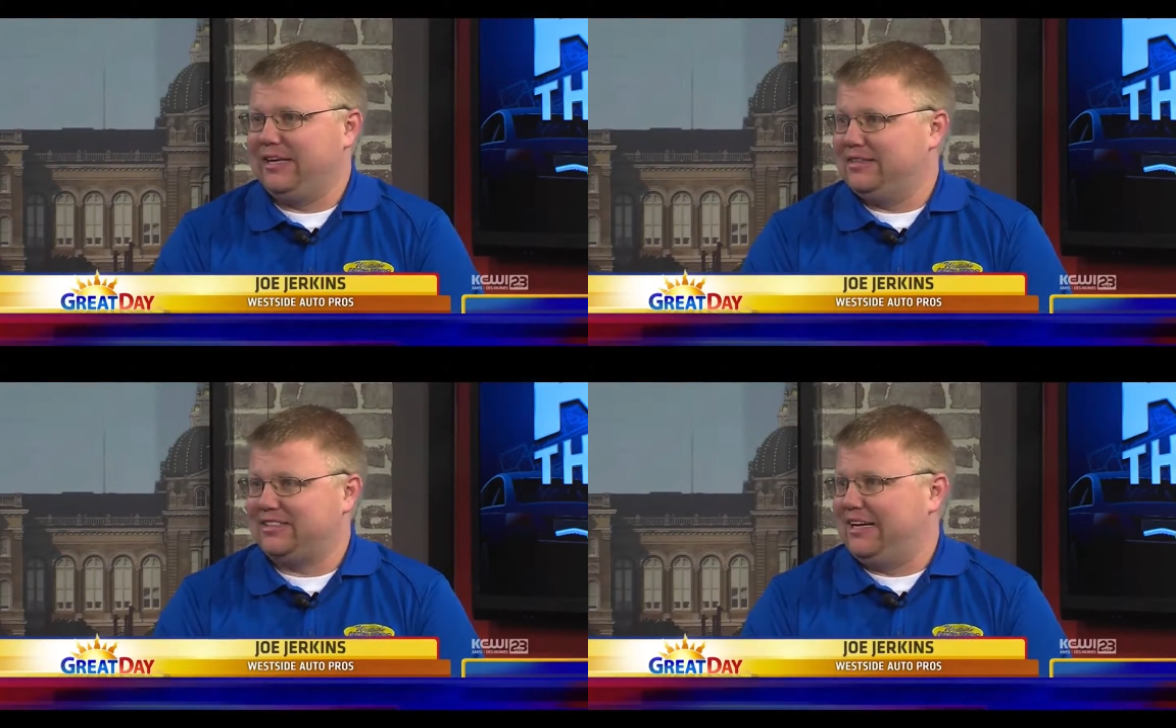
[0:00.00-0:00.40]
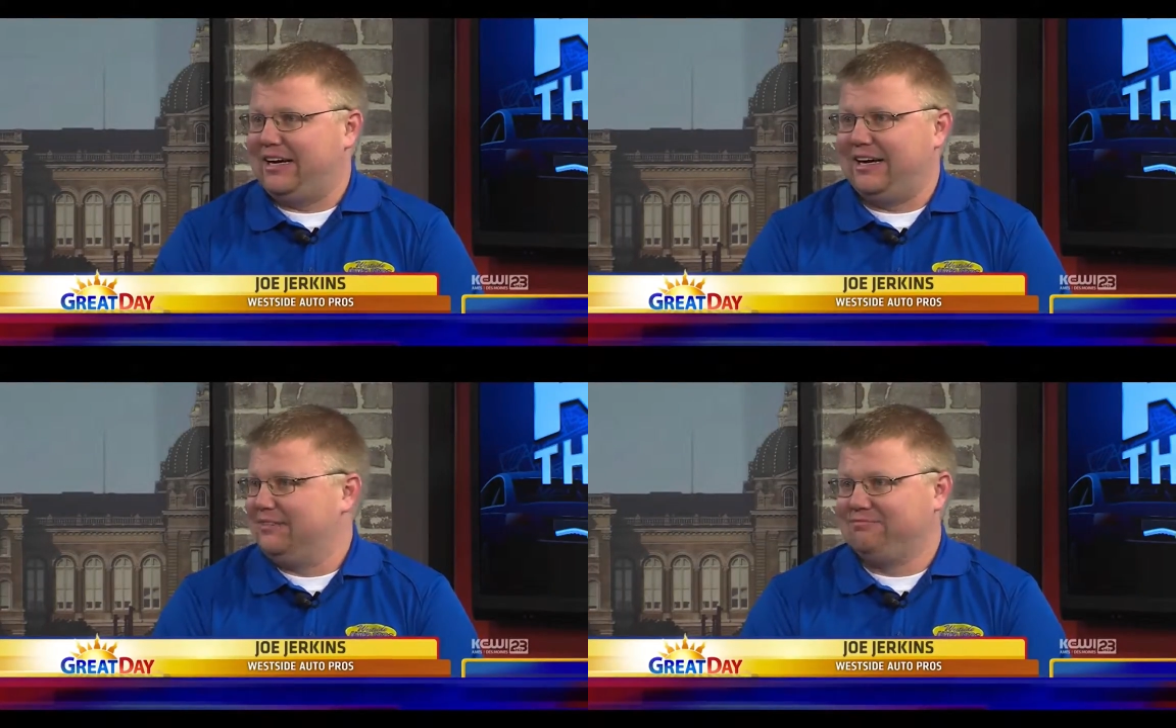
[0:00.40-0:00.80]
that's
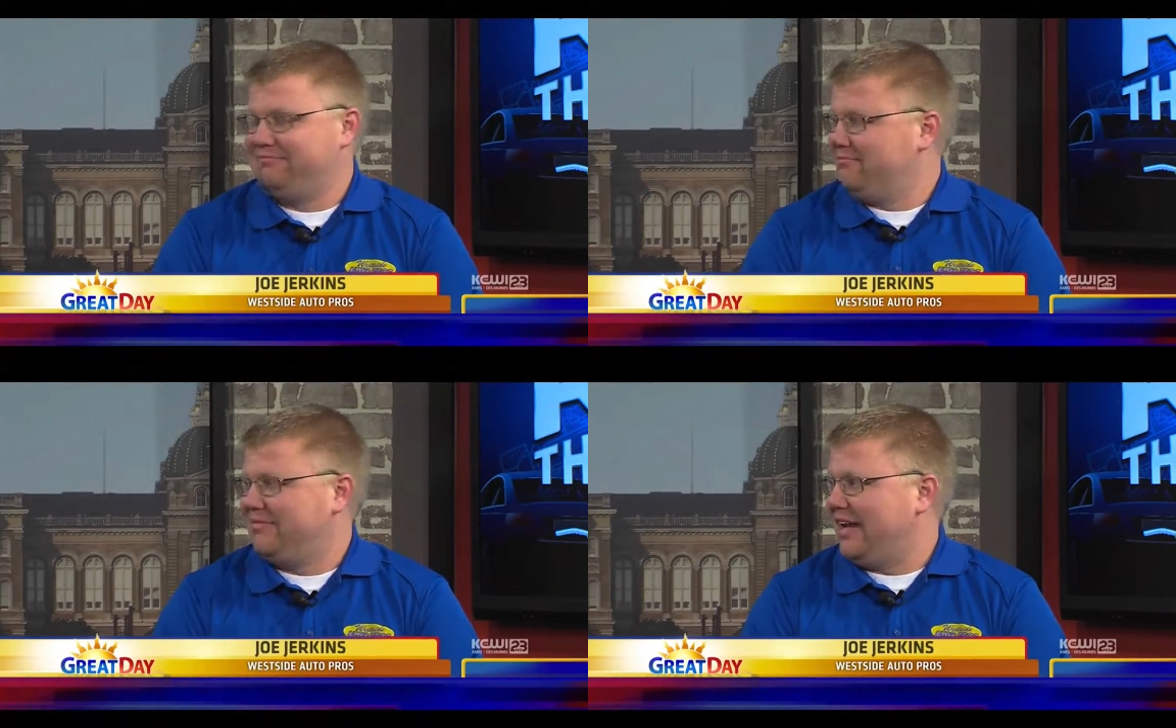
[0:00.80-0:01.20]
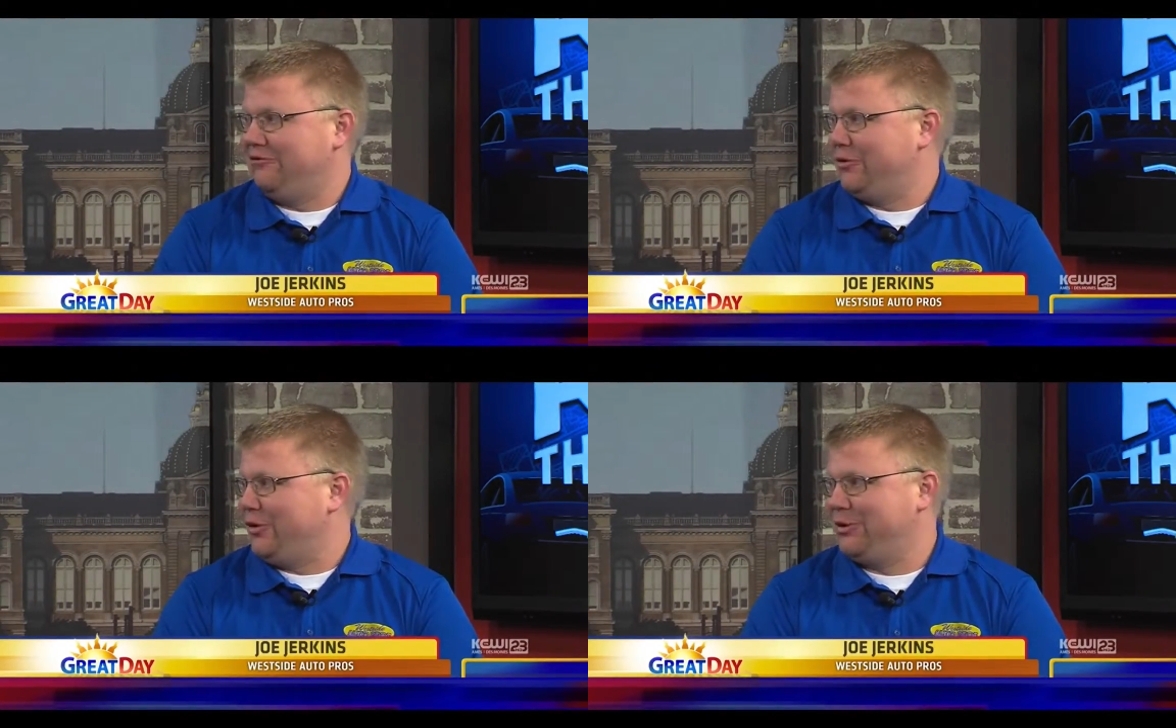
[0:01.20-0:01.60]
not
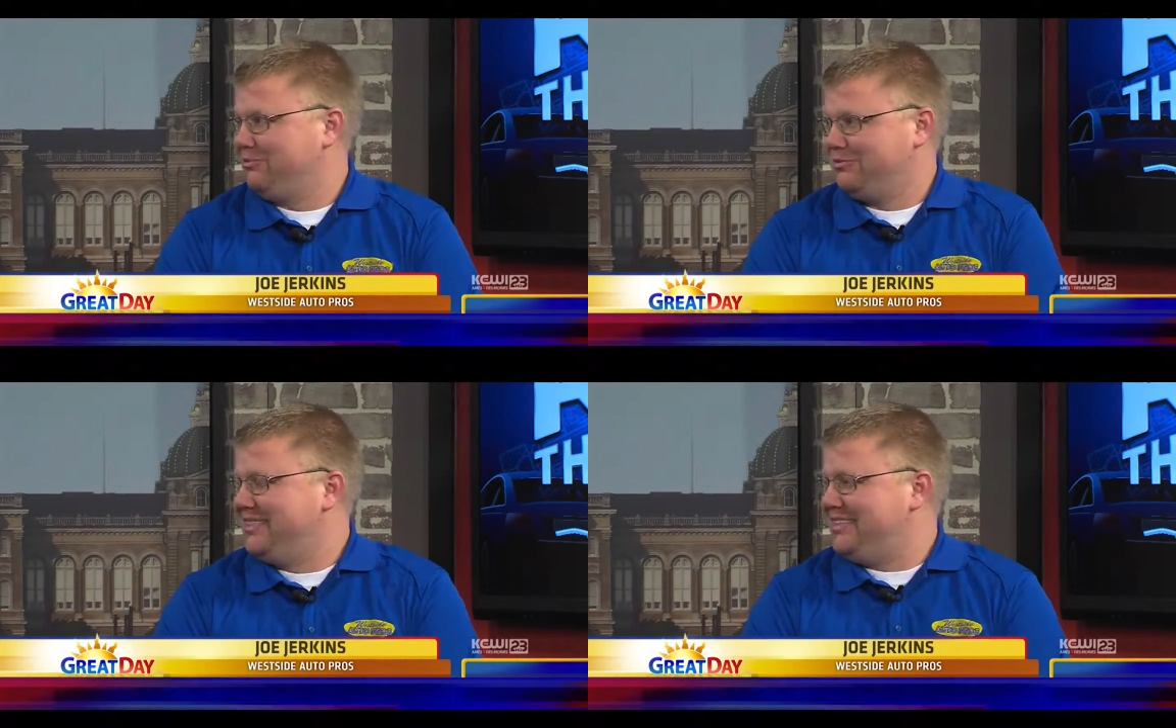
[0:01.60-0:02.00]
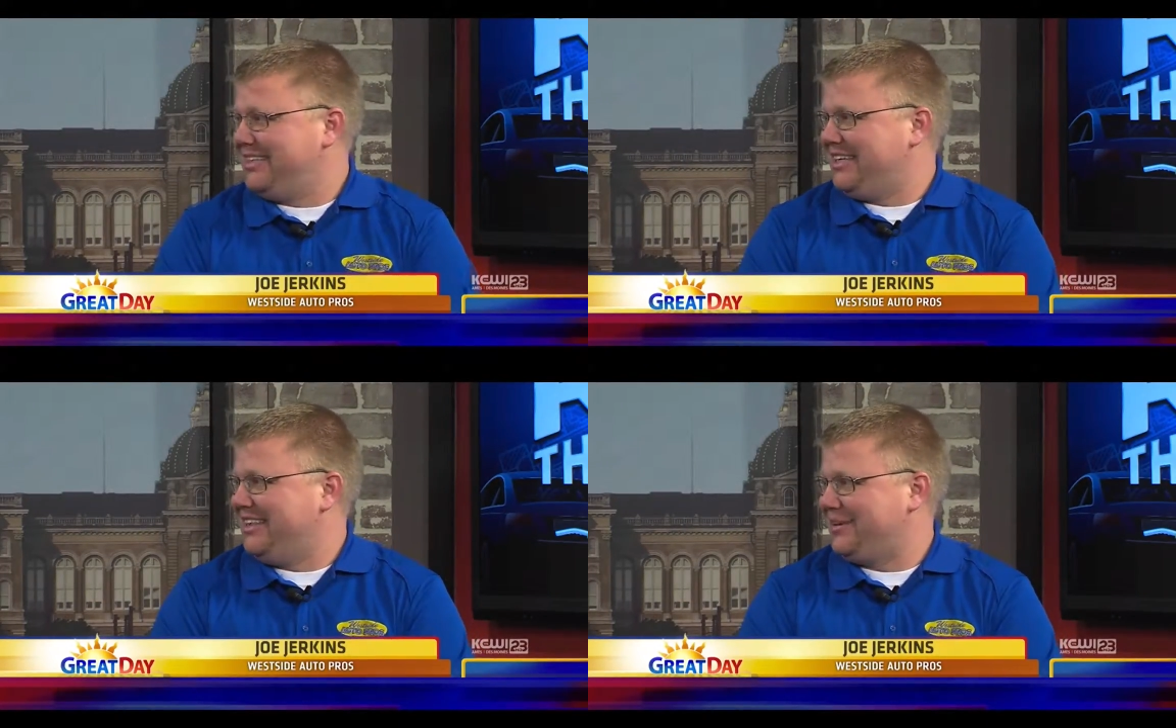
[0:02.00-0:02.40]
ever
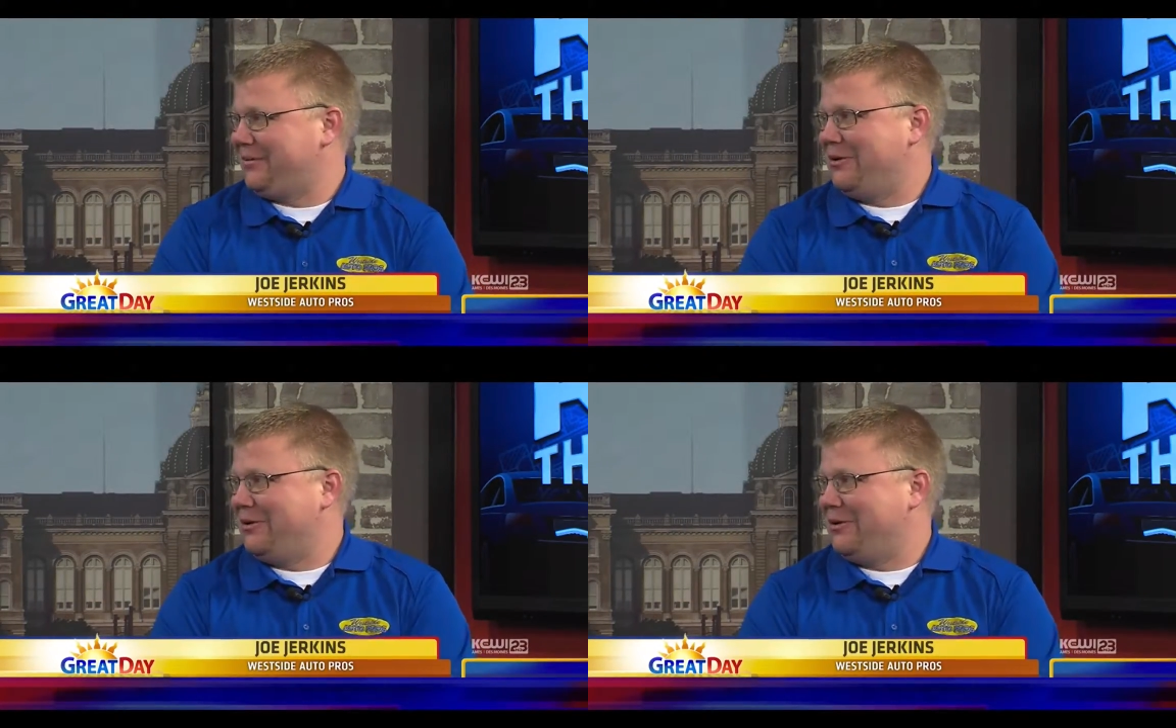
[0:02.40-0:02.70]
the route